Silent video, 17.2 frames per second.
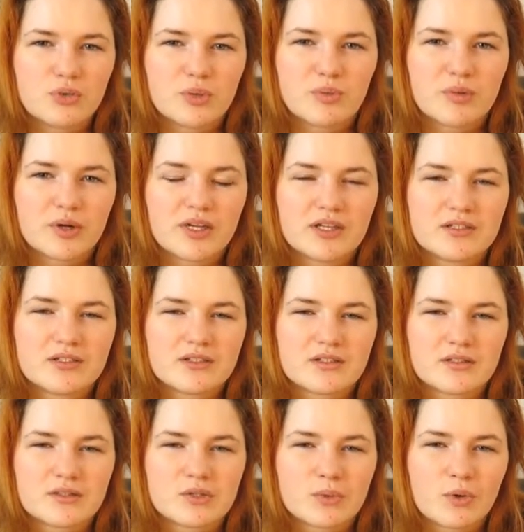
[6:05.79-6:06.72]
We bring it
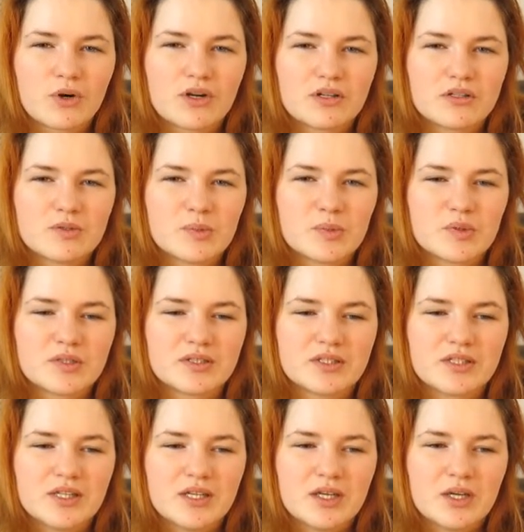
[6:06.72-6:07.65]
to this world, but
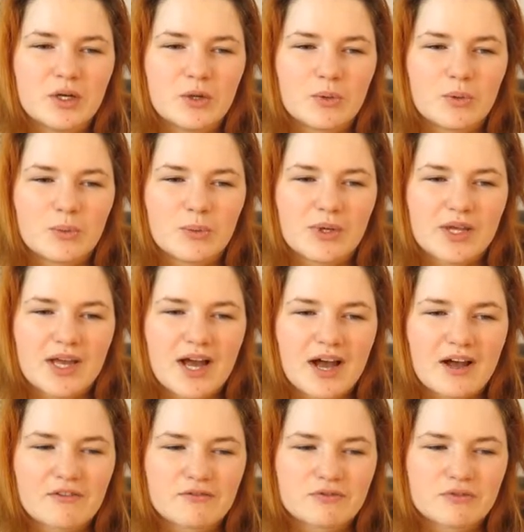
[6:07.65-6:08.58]
we
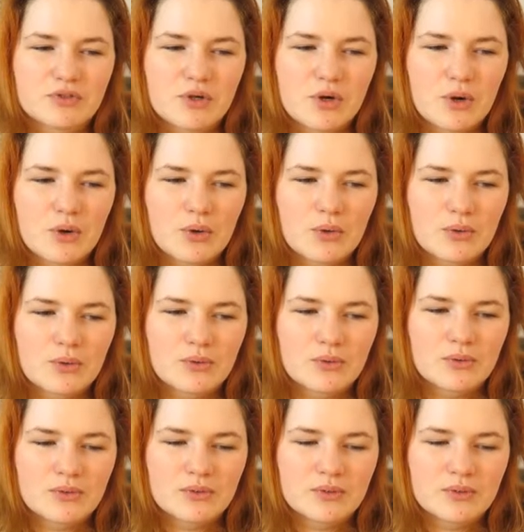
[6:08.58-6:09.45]
have no